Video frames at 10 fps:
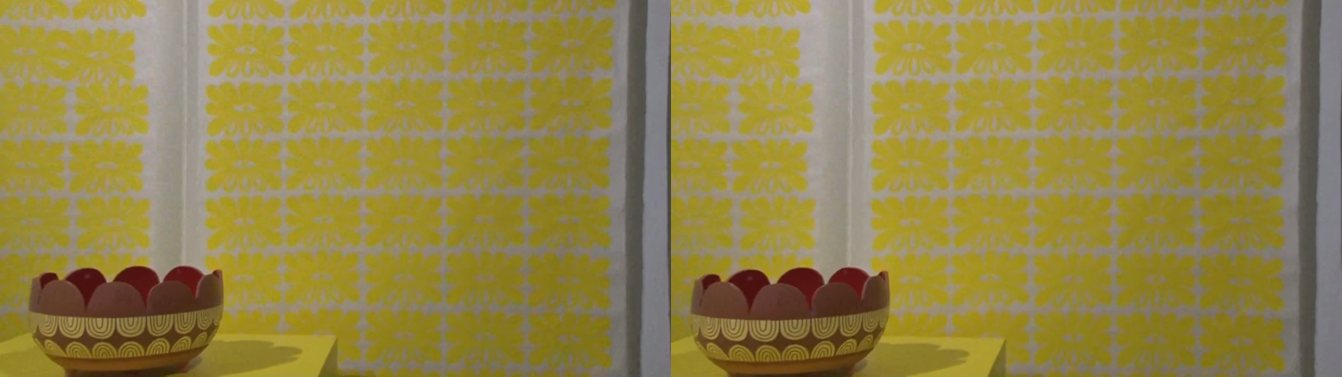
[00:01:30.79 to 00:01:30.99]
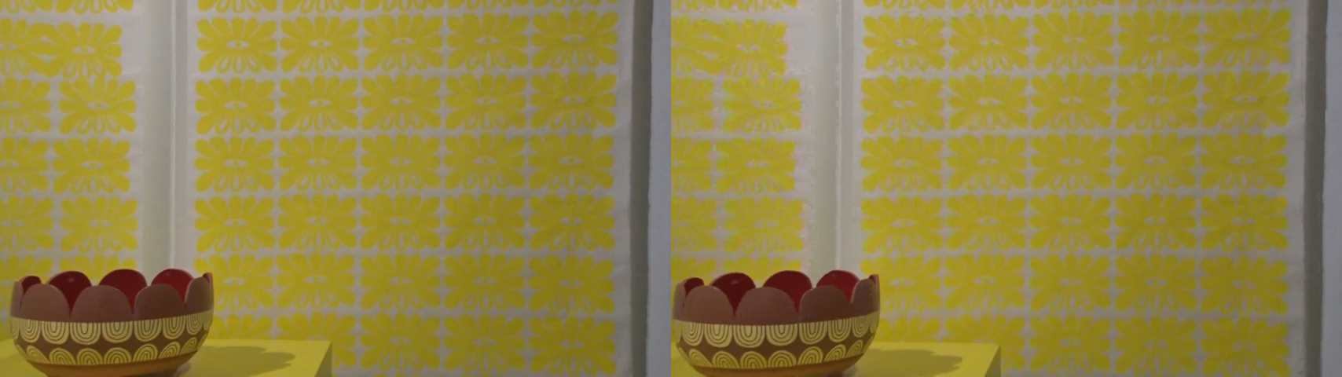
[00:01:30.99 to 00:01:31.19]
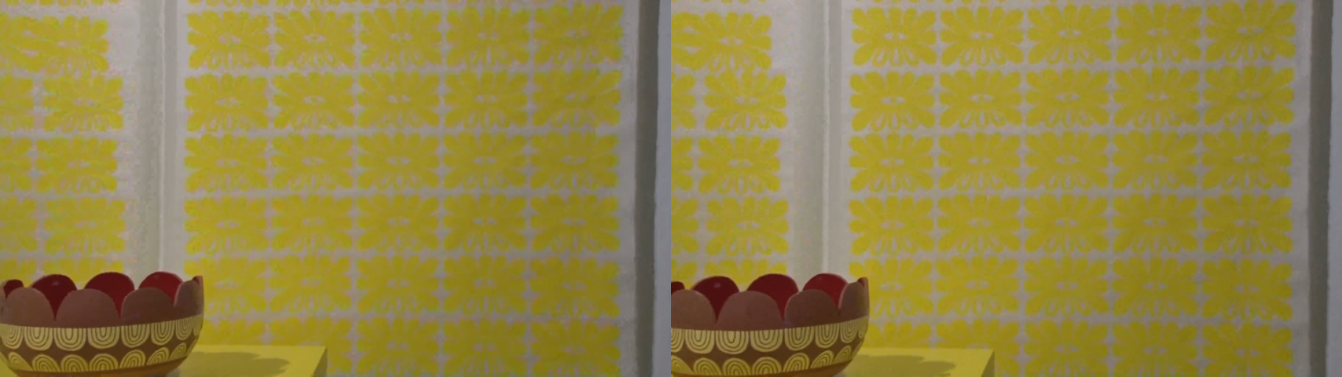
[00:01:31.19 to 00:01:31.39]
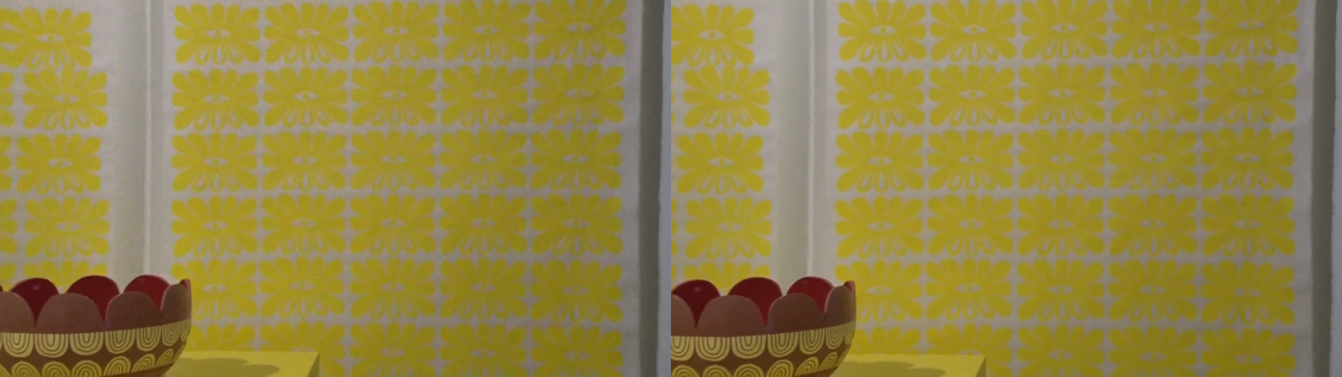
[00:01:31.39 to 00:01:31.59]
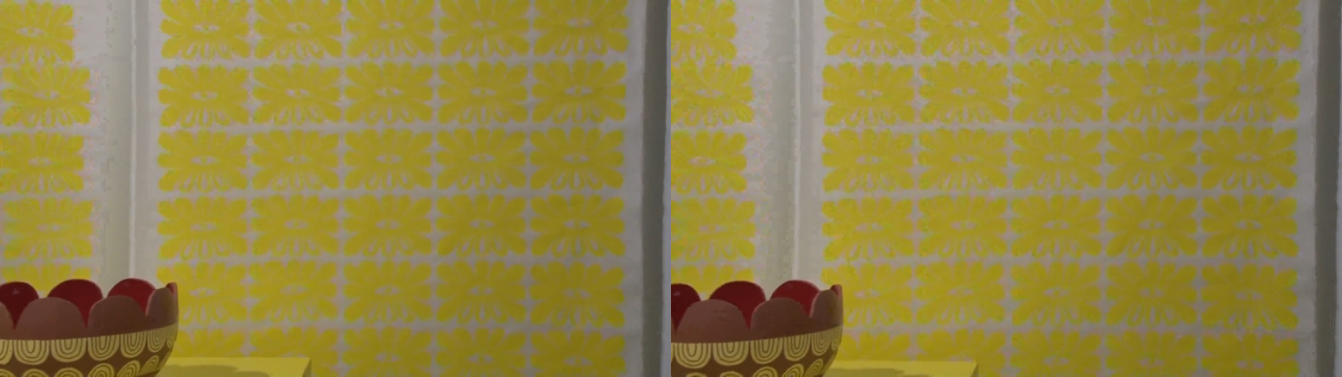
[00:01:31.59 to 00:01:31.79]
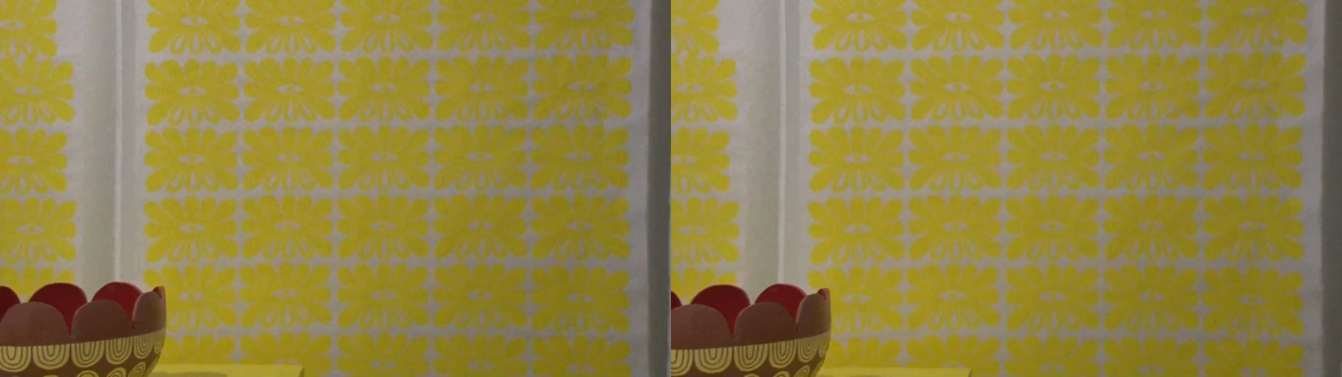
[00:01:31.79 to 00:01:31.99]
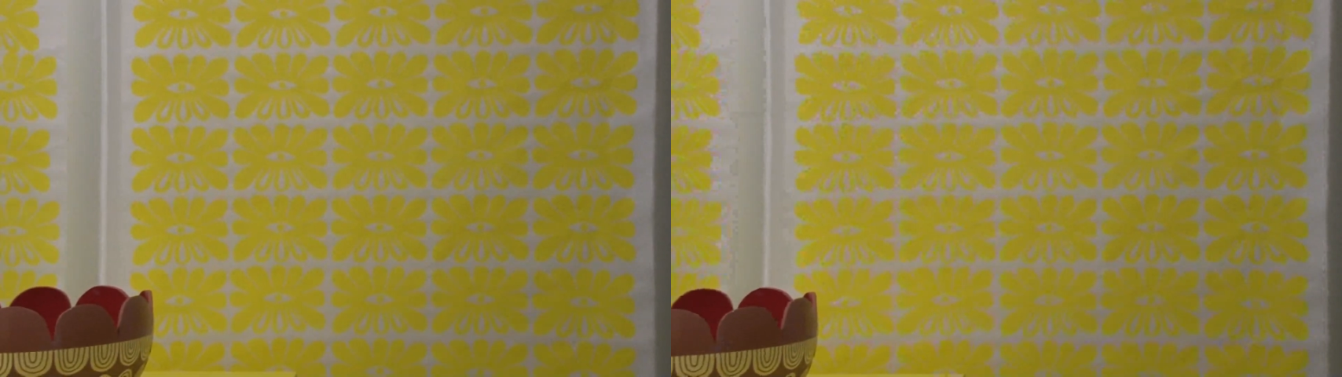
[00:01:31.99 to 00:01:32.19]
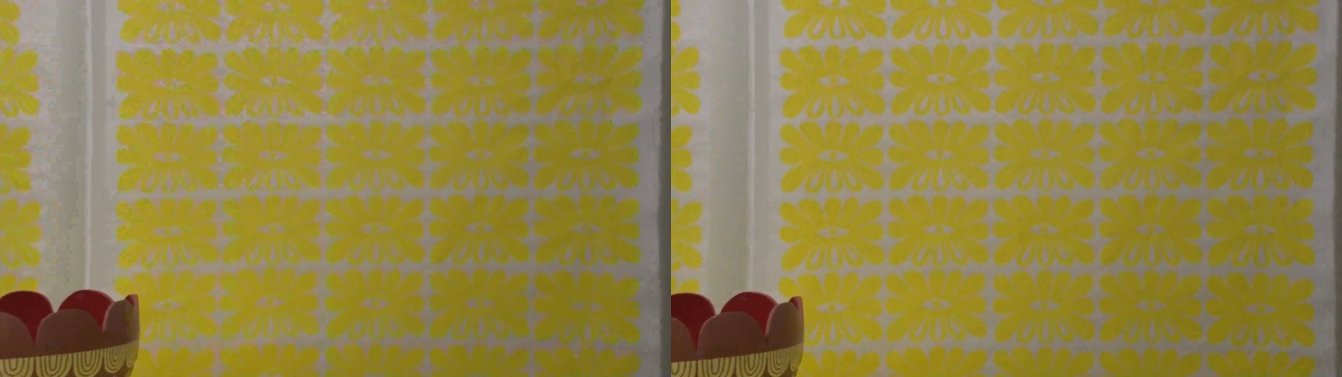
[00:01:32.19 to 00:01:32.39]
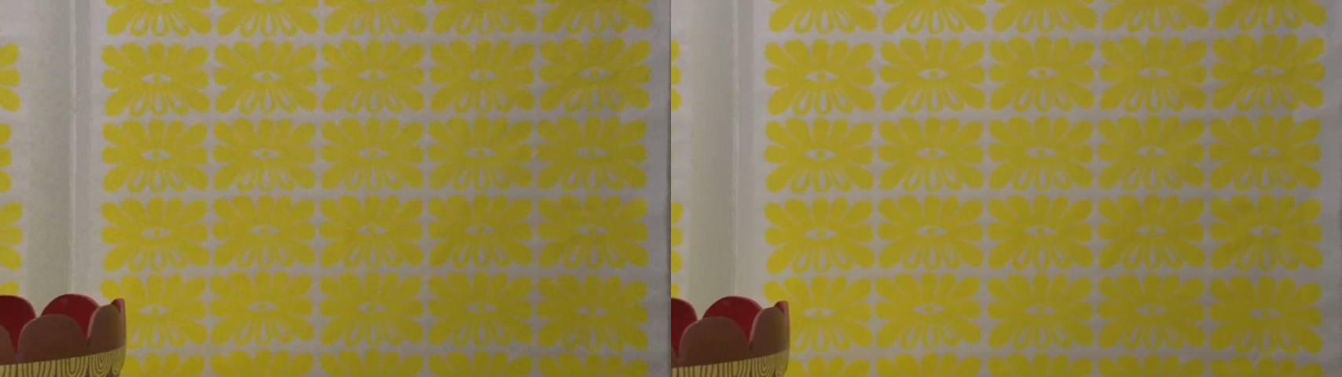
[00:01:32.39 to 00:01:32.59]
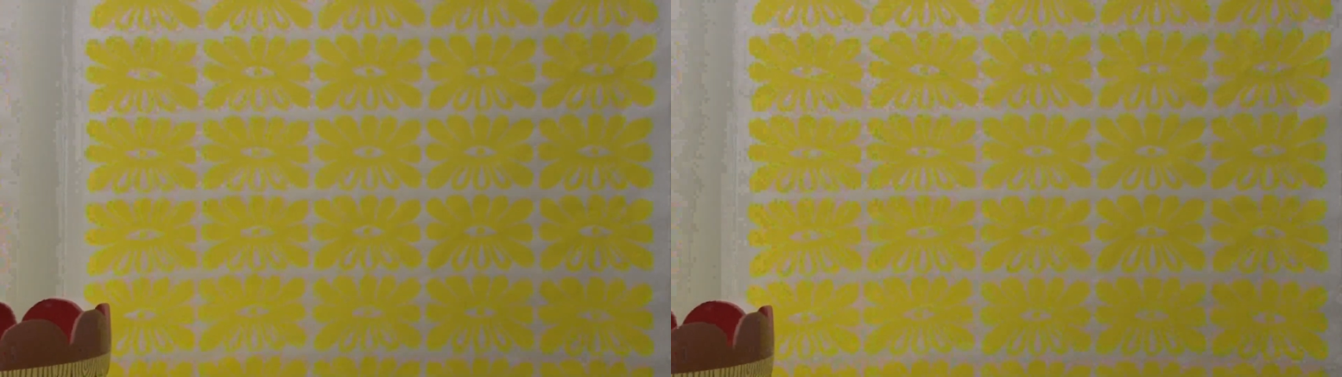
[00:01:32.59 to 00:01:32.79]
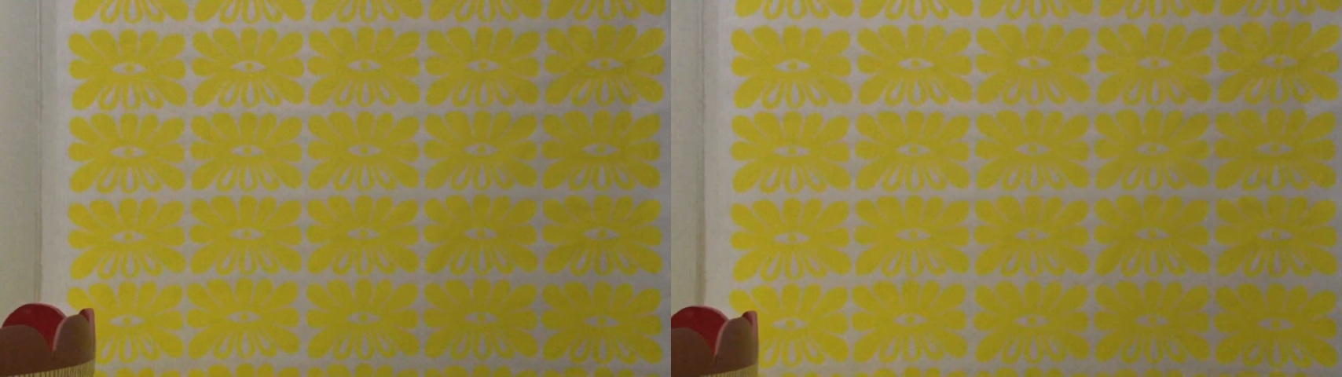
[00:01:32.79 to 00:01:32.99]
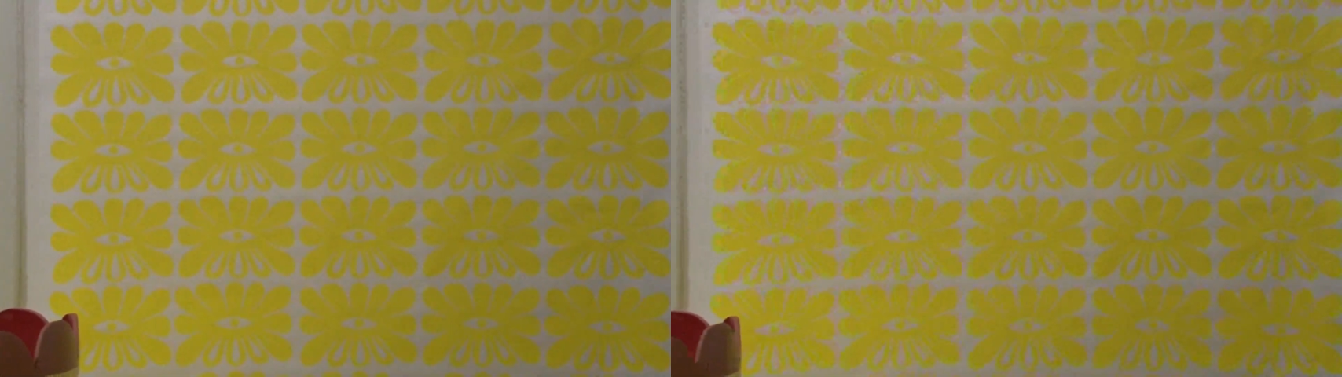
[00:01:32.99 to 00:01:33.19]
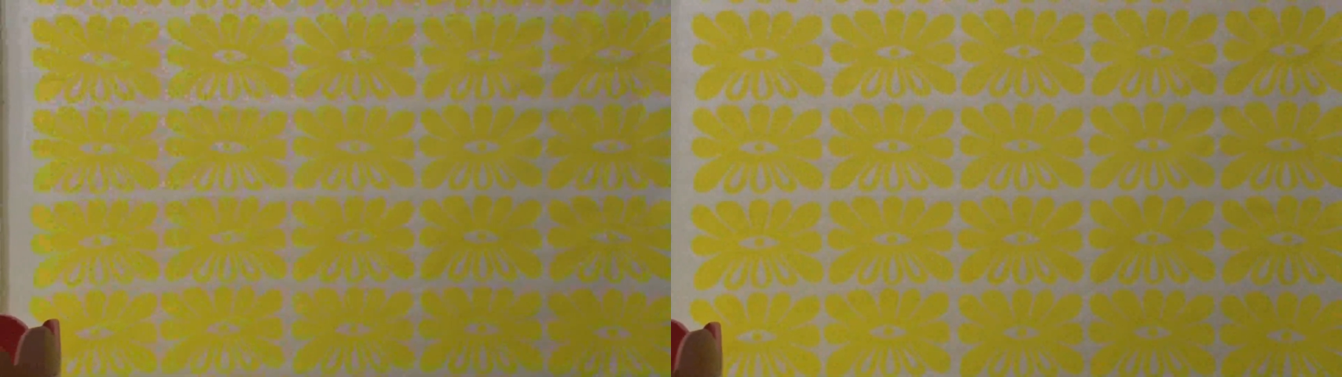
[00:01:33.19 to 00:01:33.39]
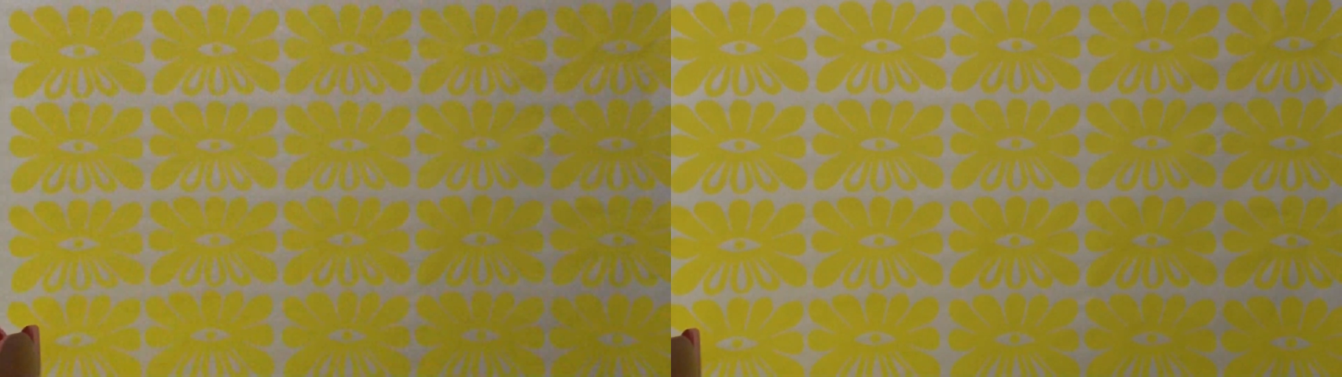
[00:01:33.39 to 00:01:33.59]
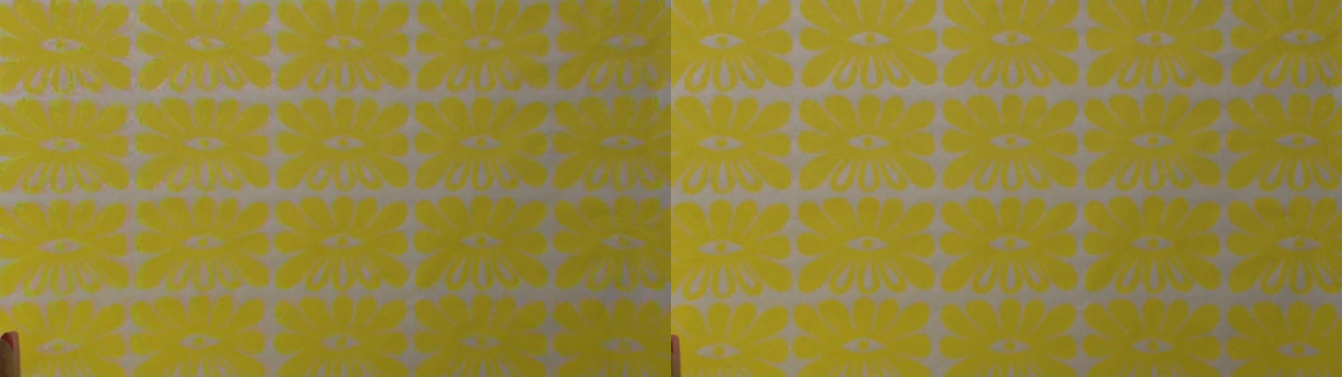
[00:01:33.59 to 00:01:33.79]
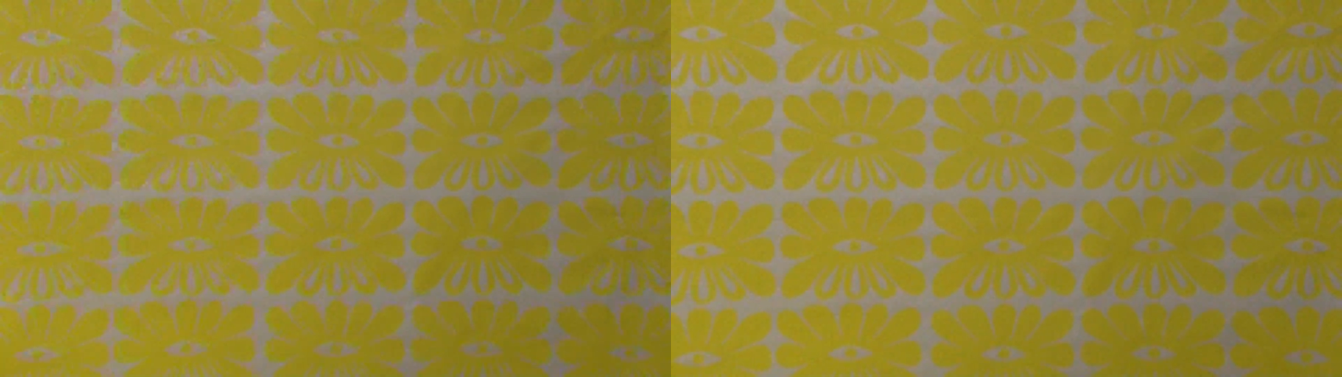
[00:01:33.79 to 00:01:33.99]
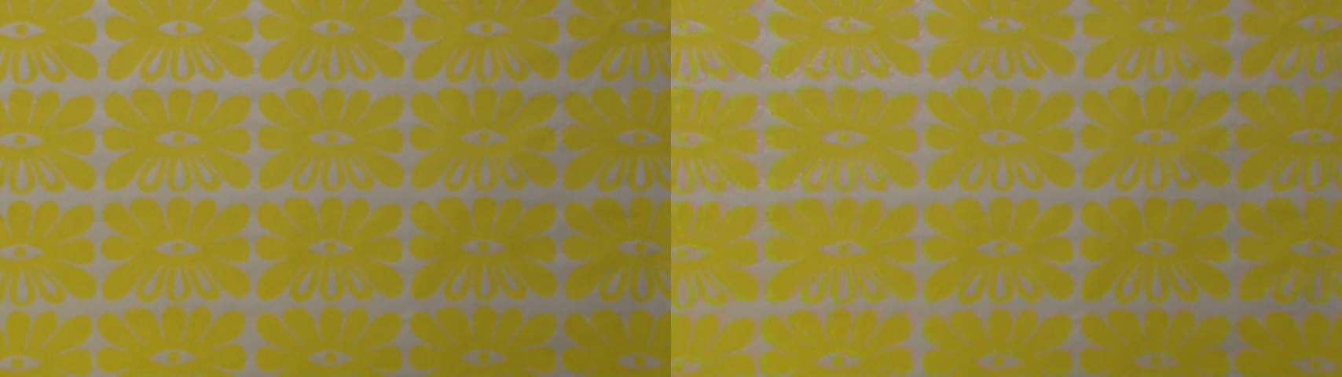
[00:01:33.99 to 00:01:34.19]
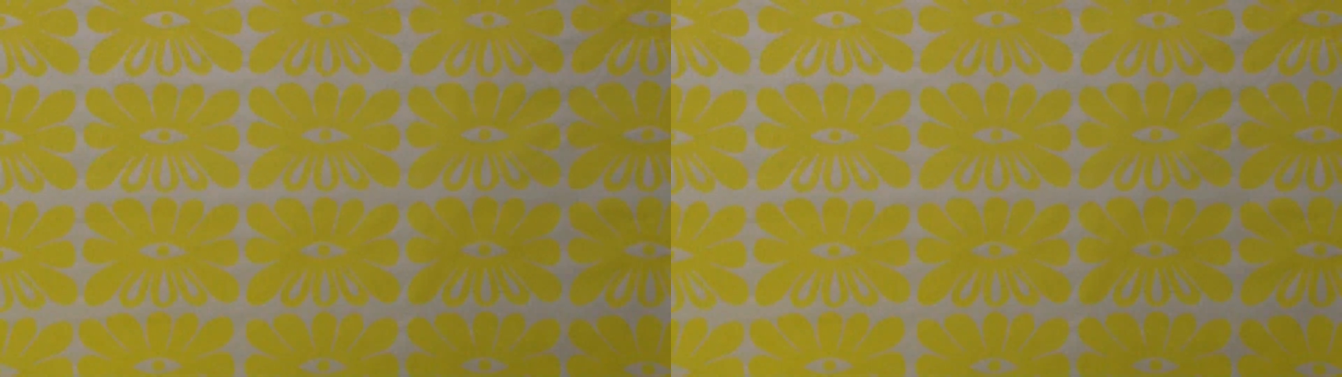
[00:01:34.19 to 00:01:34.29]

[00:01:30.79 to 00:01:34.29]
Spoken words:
(no speaker visible)